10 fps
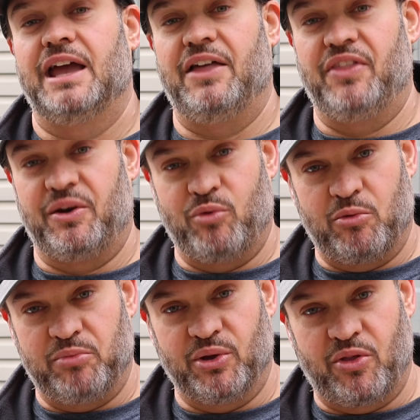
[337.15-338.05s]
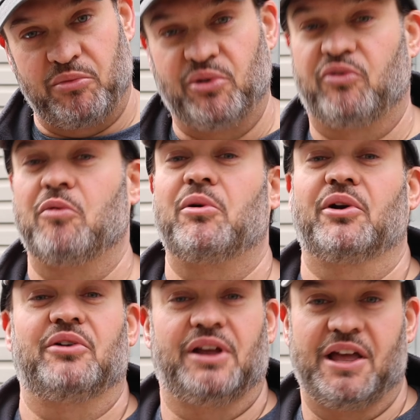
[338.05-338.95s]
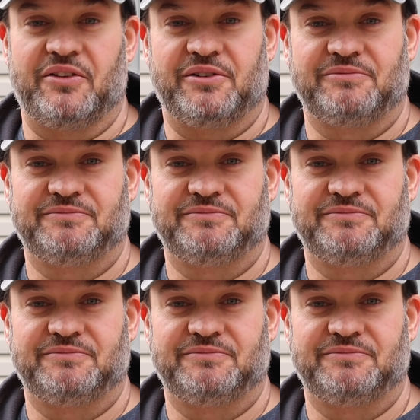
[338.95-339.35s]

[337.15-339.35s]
and then we'll build a beautiful burger together.